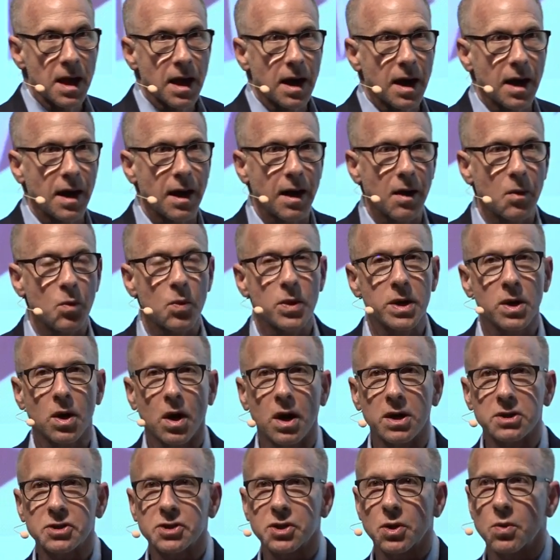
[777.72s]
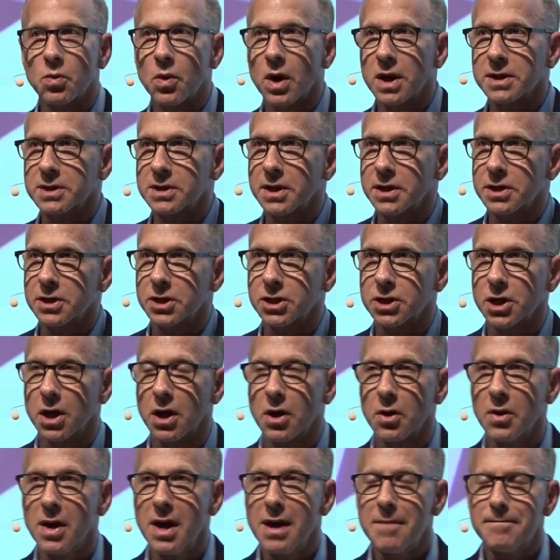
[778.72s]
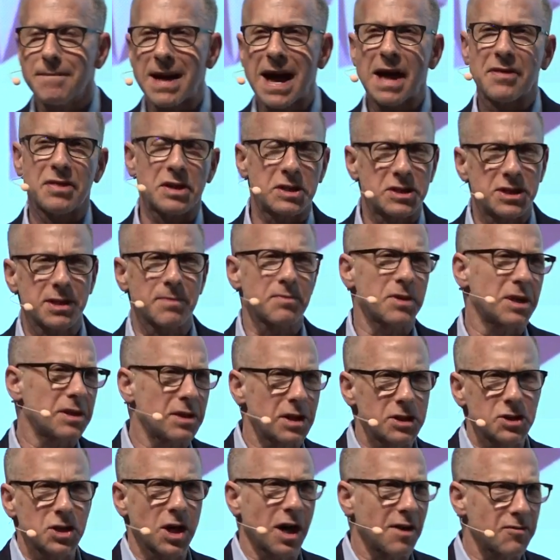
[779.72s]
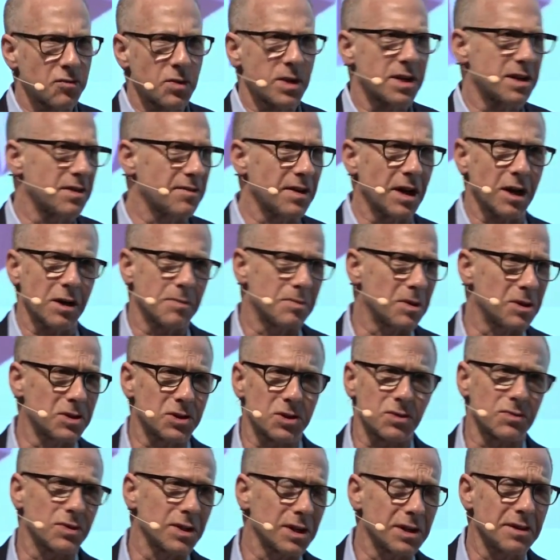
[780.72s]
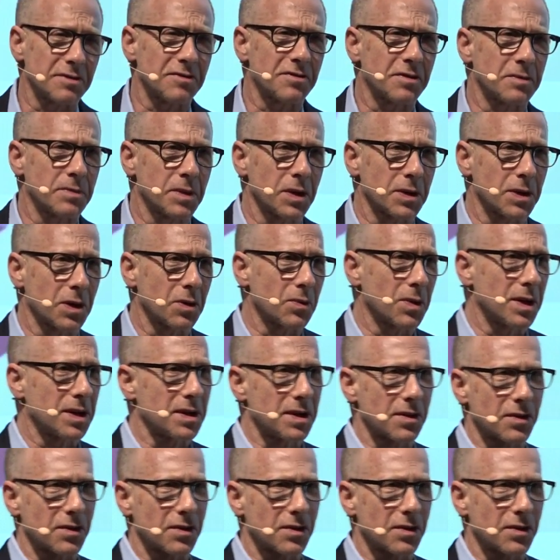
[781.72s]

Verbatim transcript: Uh, we also wanted to show math is something that software developers are really familiar with.